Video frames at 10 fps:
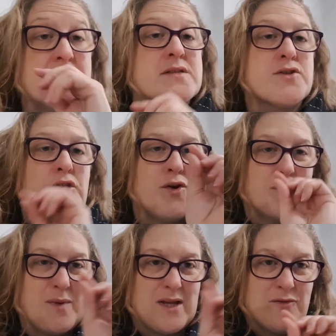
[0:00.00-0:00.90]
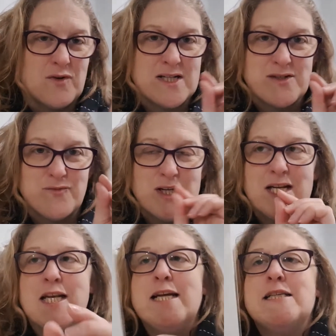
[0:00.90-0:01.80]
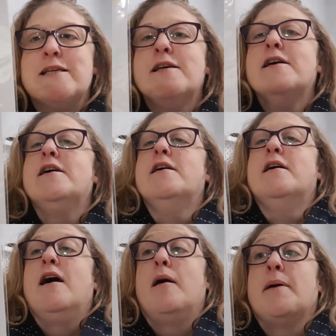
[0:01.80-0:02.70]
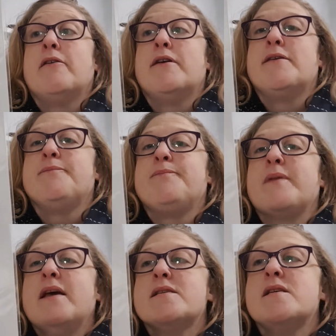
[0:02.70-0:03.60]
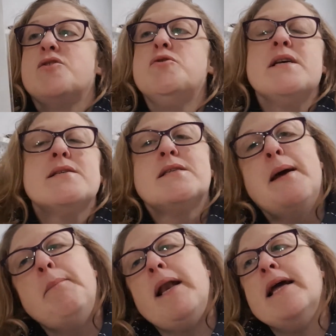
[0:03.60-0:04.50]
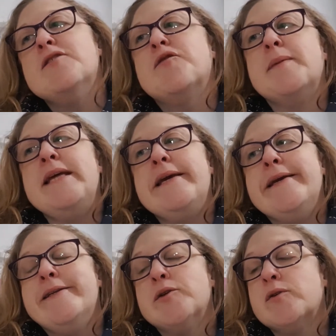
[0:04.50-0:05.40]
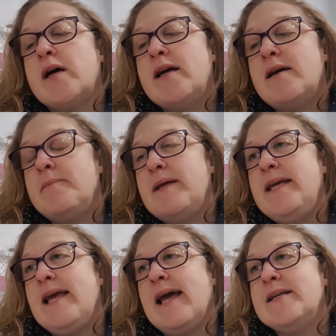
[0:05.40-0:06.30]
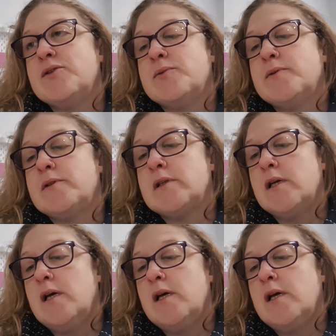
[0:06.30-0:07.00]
So you can make your writing really neat, apparently. It's an address template from EK Tools.